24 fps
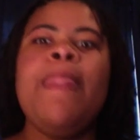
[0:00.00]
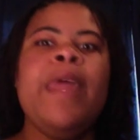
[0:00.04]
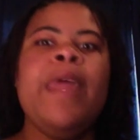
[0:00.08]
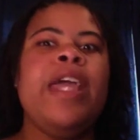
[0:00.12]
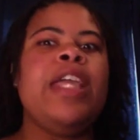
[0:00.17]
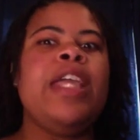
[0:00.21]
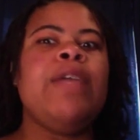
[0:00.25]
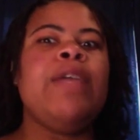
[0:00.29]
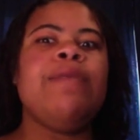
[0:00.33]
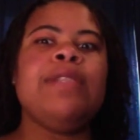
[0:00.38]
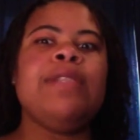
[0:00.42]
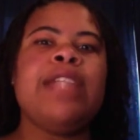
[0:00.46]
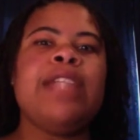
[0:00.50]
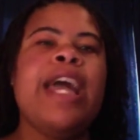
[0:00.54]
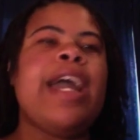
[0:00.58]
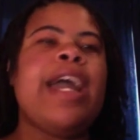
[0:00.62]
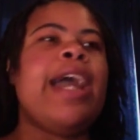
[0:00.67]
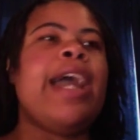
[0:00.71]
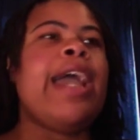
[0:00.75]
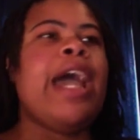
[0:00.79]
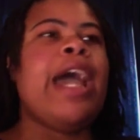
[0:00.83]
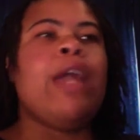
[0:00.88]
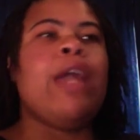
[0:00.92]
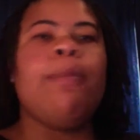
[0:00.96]
and he was like
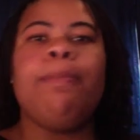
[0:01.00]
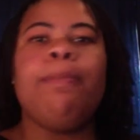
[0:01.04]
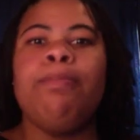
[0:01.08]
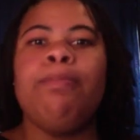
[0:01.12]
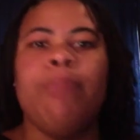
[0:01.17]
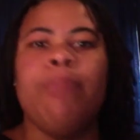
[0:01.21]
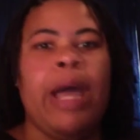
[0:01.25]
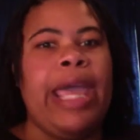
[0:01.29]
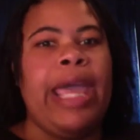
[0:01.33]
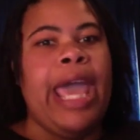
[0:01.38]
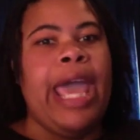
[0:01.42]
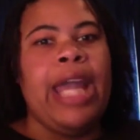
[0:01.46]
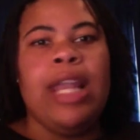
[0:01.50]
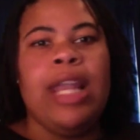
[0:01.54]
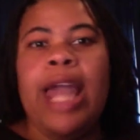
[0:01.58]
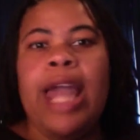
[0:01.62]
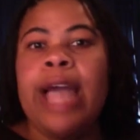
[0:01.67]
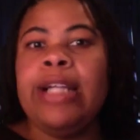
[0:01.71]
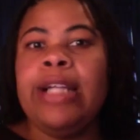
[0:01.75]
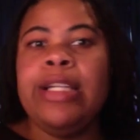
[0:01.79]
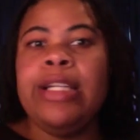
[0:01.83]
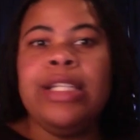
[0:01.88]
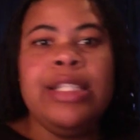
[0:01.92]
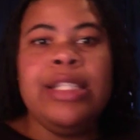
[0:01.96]
i gotta i gotta
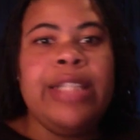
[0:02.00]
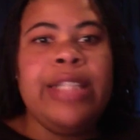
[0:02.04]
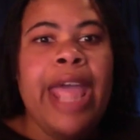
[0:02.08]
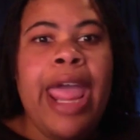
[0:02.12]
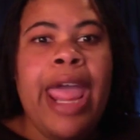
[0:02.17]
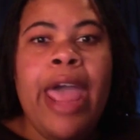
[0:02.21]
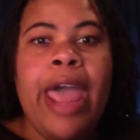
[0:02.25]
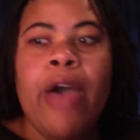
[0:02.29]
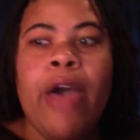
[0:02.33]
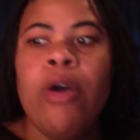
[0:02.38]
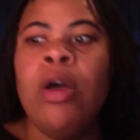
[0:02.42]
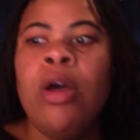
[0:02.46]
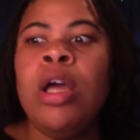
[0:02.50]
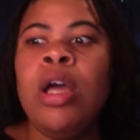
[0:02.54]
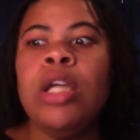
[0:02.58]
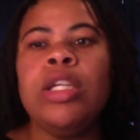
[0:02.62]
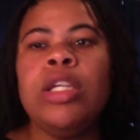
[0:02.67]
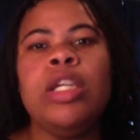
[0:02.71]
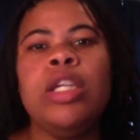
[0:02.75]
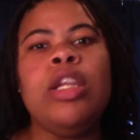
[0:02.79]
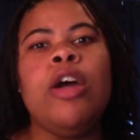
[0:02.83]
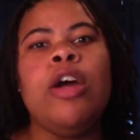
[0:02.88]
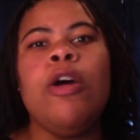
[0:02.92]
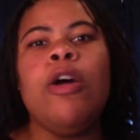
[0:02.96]
lock this down
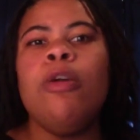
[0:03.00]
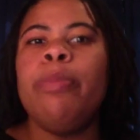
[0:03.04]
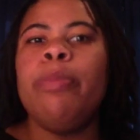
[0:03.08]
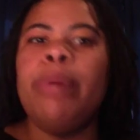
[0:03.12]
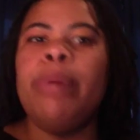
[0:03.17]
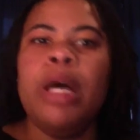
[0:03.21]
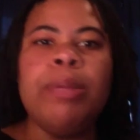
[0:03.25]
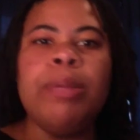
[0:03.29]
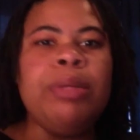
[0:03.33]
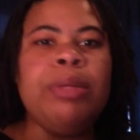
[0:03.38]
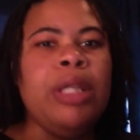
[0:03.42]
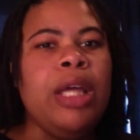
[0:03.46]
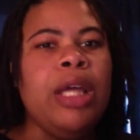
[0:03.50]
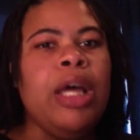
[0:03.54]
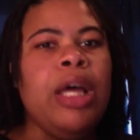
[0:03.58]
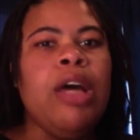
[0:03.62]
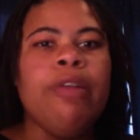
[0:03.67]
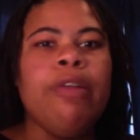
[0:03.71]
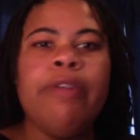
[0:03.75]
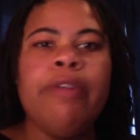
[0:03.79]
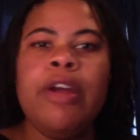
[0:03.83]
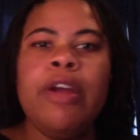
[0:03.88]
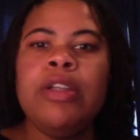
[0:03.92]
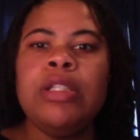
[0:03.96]
you know puppy
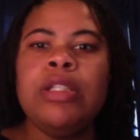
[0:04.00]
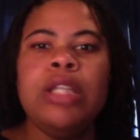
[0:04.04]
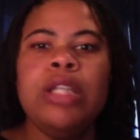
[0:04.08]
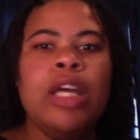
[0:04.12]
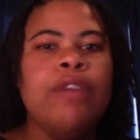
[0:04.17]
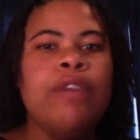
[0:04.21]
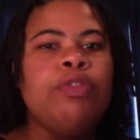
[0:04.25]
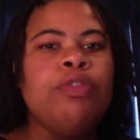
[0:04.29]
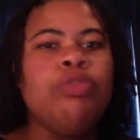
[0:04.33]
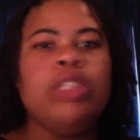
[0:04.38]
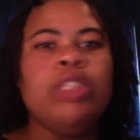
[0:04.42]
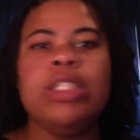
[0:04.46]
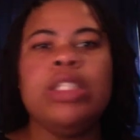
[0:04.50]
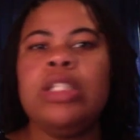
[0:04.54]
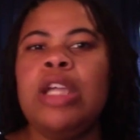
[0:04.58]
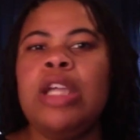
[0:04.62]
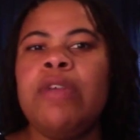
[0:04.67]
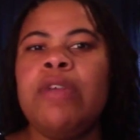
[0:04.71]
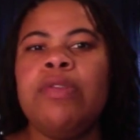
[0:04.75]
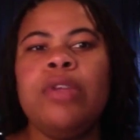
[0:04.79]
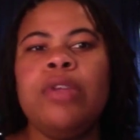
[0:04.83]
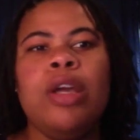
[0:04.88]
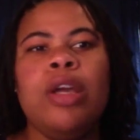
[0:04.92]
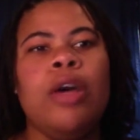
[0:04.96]
love first love you just
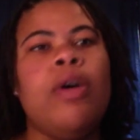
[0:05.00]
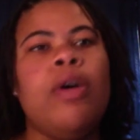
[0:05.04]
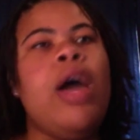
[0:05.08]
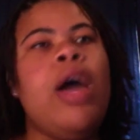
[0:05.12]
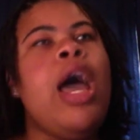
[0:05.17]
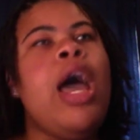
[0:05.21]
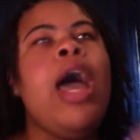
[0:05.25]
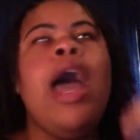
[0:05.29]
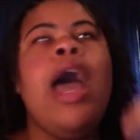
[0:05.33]
never know